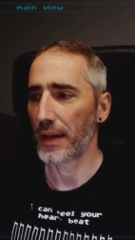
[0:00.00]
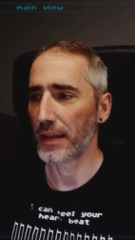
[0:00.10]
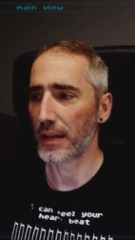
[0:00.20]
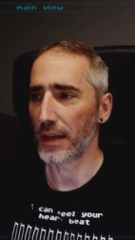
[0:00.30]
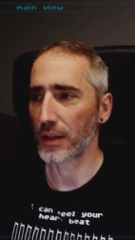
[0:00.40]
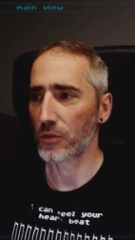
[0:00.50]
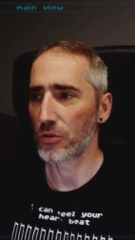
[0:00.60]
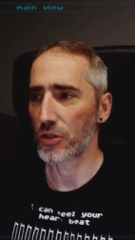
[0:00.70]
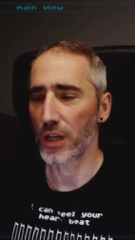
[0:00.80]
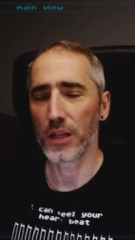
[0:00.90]
I'd like to
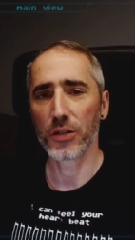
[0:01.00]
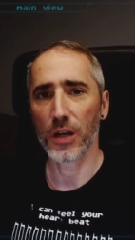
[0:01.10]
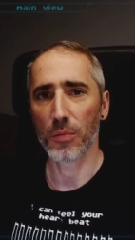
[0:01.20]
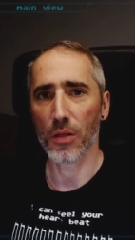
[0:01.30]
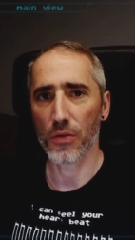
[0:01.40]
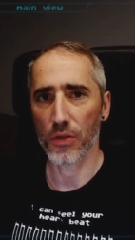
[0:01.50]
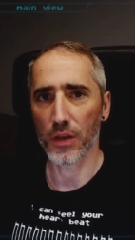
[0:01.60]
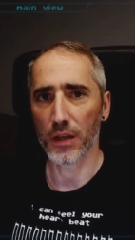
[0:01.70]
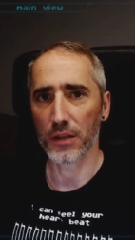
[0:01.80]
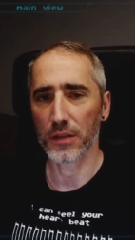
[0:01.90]
change a couple of
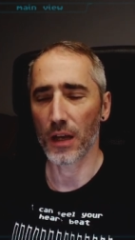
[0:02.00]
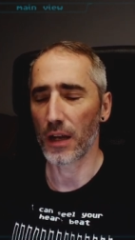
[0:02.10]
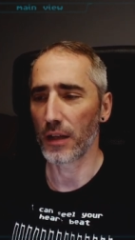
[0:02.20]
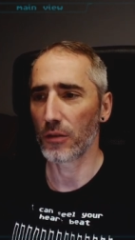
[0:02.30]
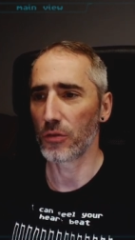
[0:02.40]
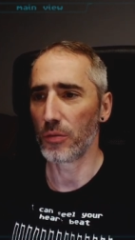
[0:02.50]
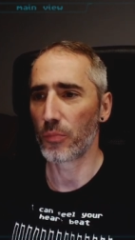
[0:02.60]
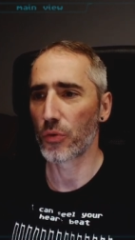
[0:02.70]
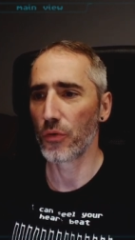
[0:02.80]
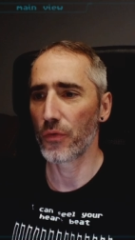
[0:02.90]
things. I like to
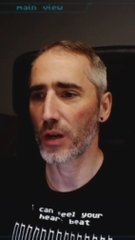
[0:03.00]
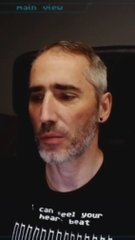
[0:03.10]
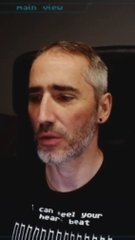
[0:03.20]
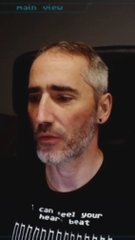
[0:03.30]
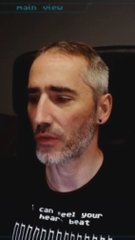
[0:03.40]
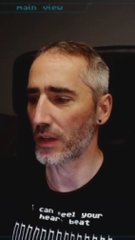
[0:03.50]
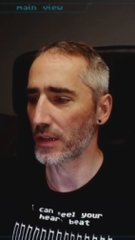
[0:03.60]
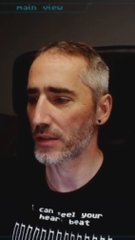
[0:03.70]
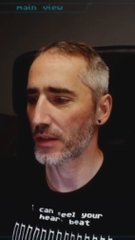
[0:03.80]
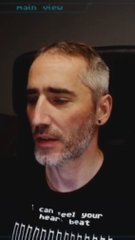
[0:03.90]
improve a couple of
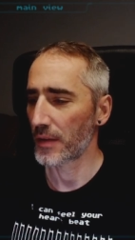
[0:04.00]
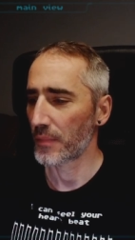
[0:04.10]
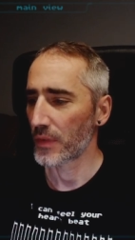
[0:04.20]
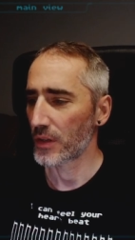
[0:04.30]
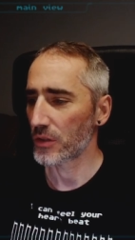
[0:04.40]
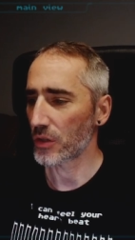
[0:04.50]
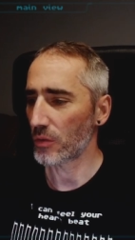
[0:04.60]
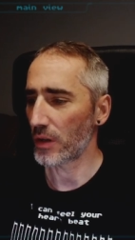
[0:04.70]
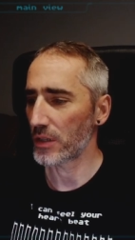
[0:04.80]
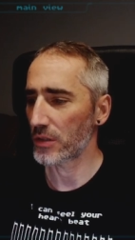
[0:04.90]
things.
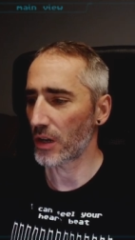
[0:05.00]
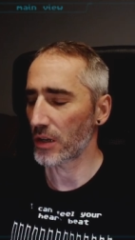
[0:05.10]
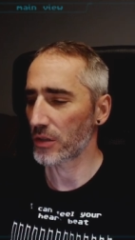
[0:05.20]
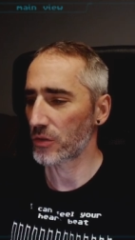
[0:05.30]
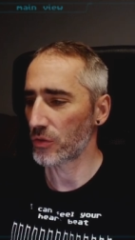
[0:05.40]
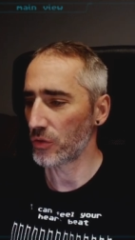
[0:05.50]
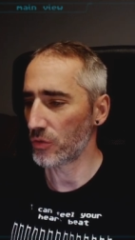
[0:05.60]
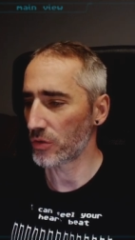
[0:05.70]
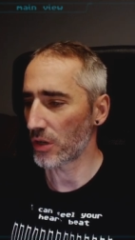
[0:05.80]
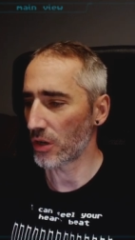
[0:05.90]
So I started to
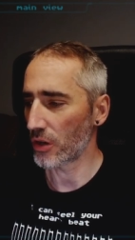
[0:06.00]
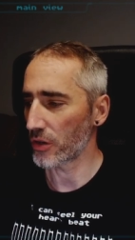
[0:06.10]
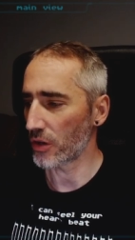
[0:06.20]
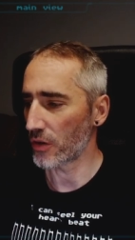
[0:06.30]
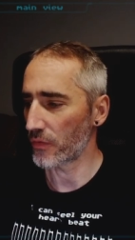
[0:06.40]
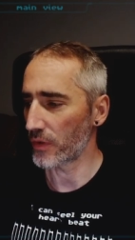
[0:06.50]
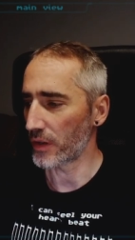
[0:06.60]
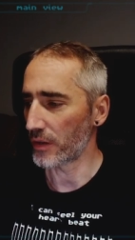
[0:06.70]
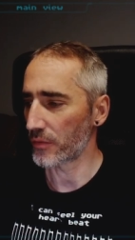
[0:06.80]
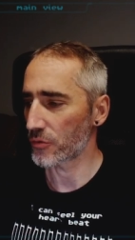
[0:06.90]
use a lot of
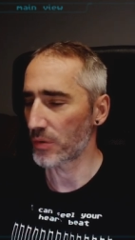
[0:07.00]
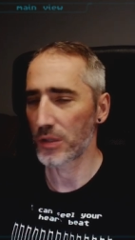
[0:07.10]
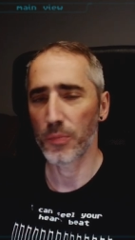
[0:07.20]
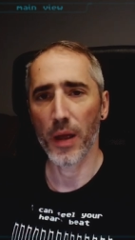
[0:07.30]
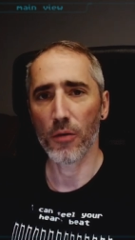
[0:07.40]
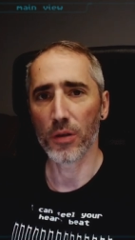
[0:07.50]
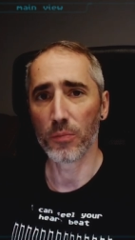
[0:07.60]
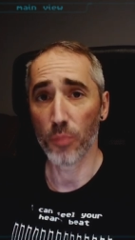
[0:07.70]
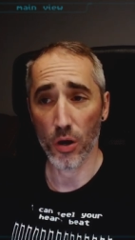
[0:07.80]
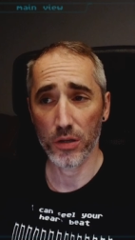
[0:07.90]
uh,
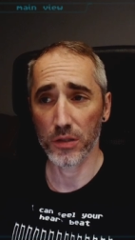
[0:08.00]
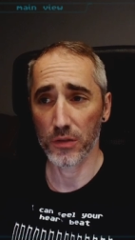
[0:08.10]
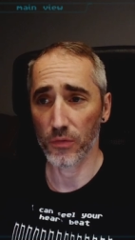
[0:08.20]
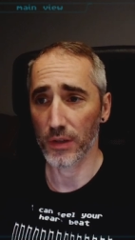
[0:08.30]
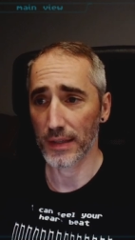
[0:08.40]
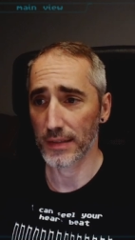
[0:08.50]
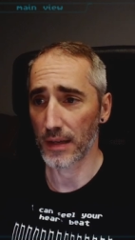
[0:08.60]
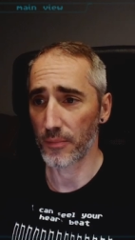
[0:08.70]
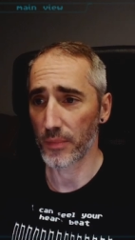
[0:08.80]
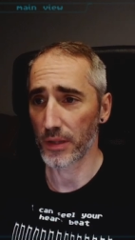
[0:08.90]
transparent boxes, for
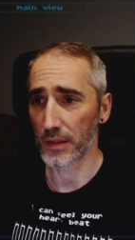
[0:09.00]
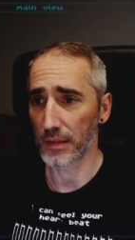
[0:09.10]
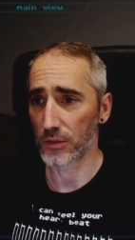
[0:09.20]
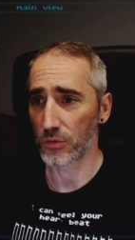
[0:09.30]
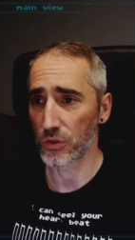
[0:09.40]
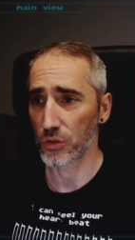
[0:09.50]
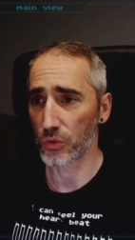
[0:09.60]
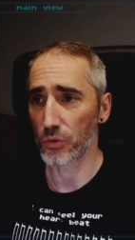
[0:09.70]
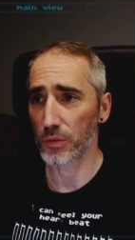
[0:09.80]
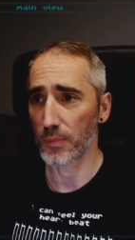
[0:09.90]
example, to
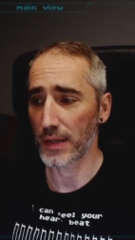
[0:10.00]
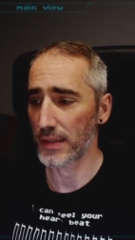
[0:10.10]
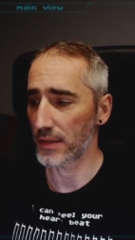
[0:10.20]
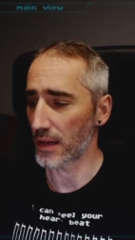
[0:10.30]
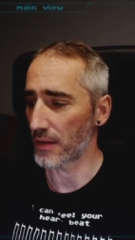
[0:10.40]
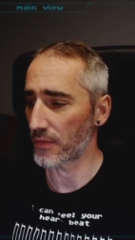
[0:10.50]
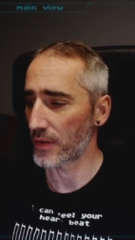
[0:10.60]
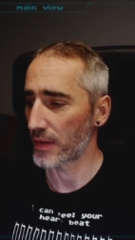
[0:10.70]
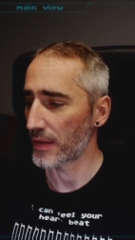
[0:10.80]
sort my stuff.